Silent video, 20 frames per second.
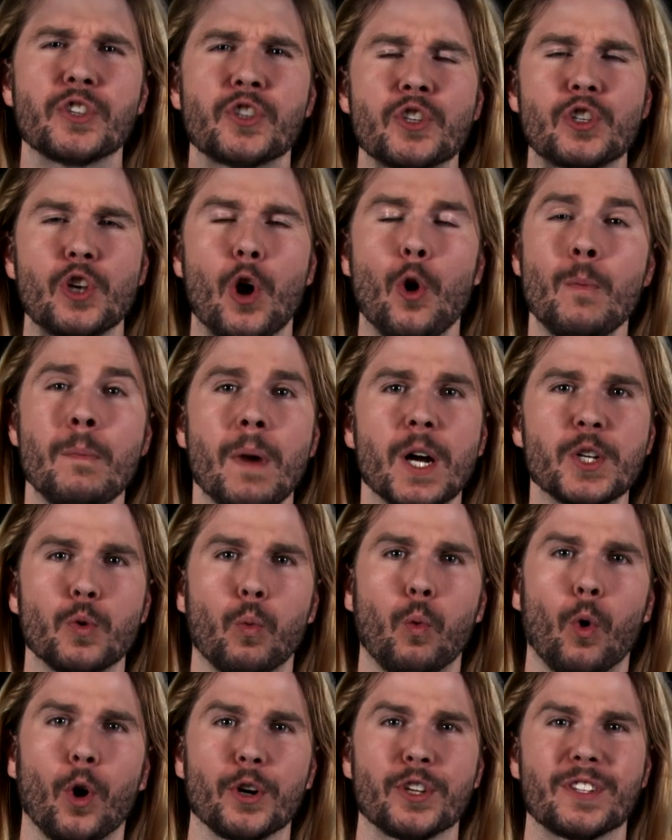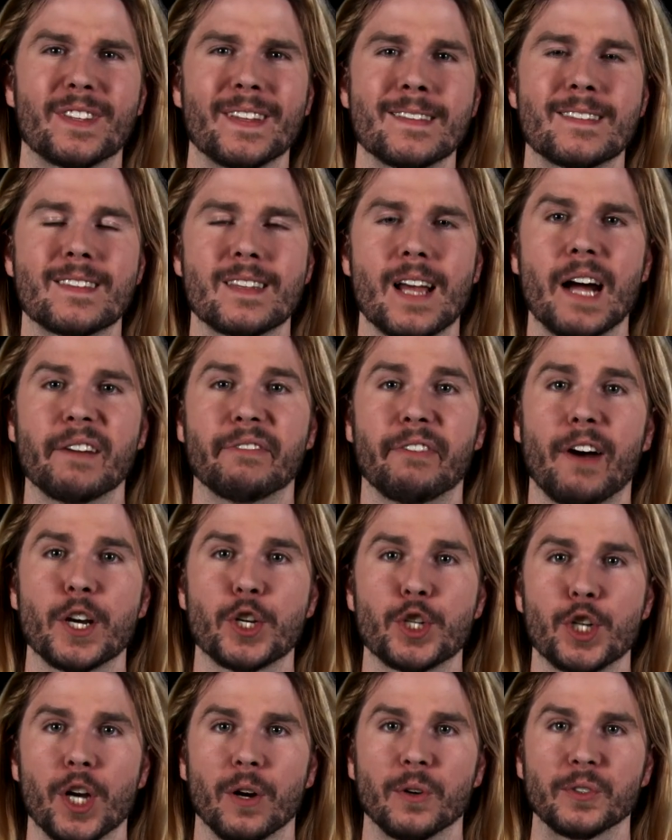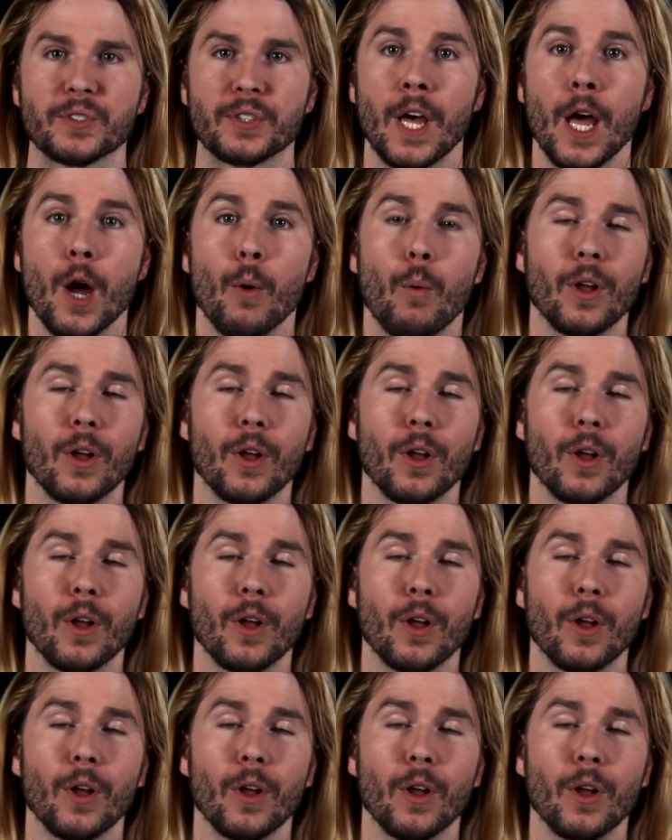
so much worse than sci-fi shows?